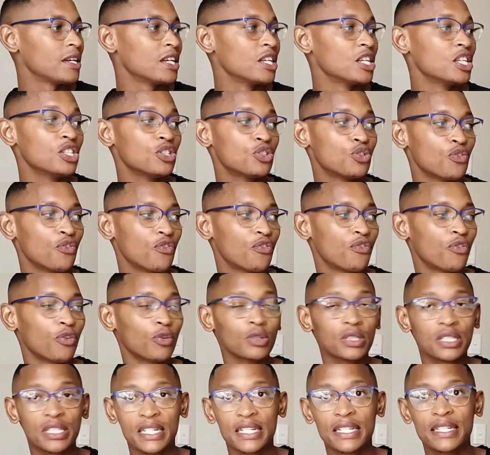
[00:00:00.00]
into
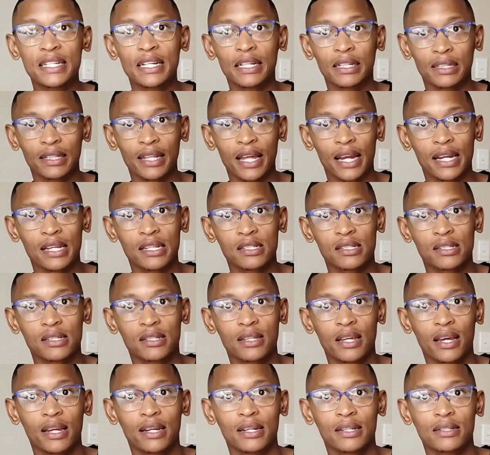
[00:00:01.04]
full detail, that is.
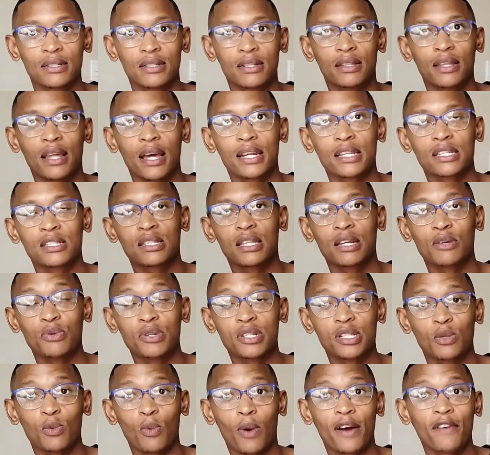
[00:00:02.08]
And that is the
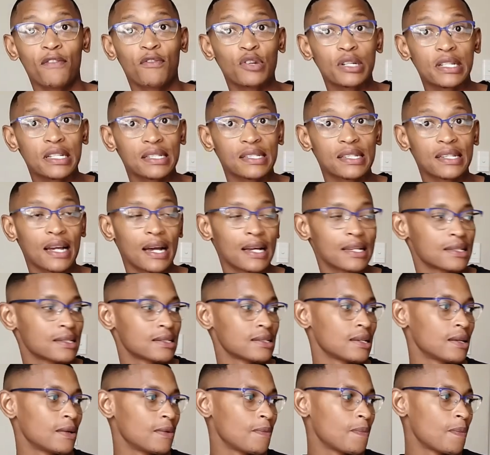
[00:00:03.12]
reason why for
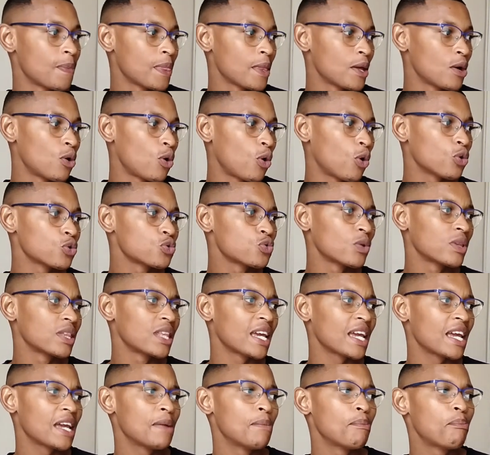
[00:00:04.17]
discuss. Also,
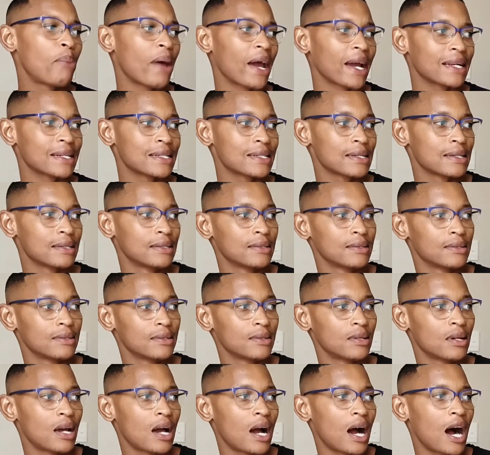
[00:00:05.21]
the impact.
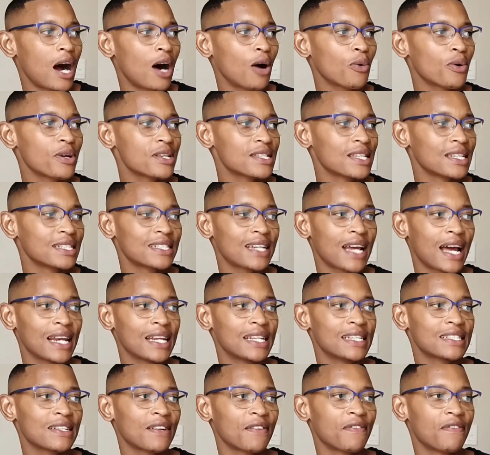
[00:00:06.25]
How is the
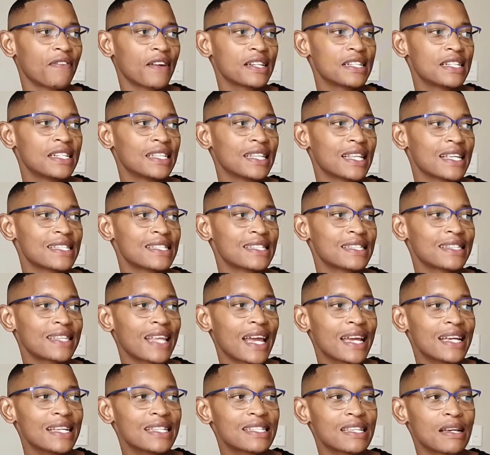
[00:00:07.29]
challenge affecting the
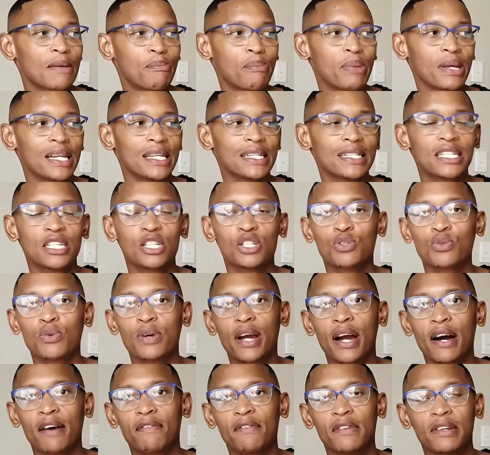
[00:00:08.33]
state's ability to
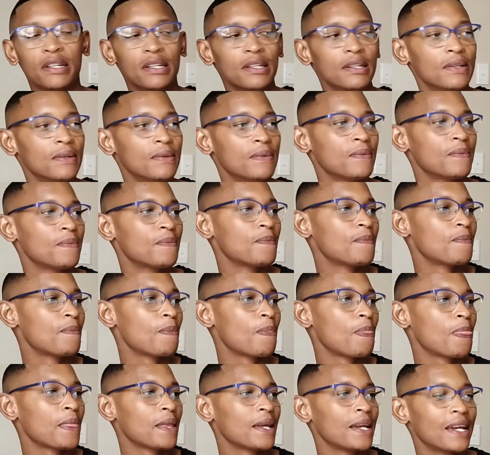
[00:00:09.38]
govern
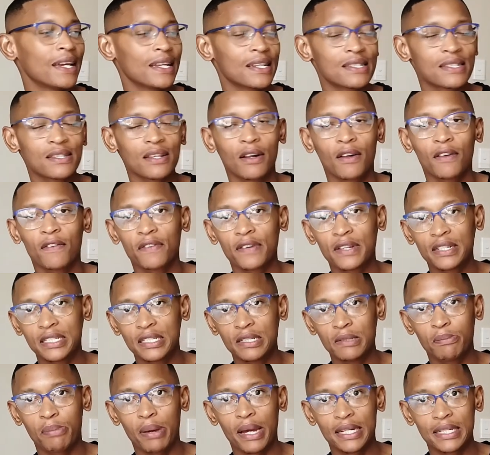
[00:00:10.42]
itself
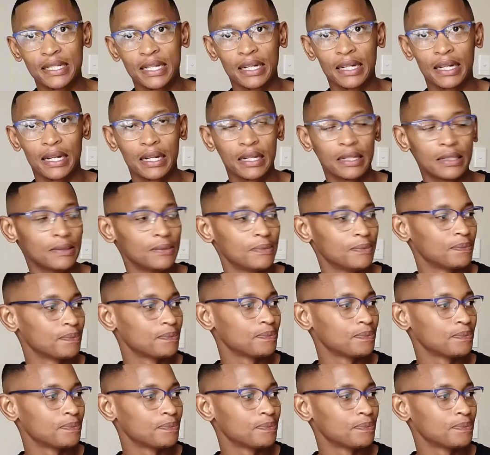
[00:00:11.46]
independently?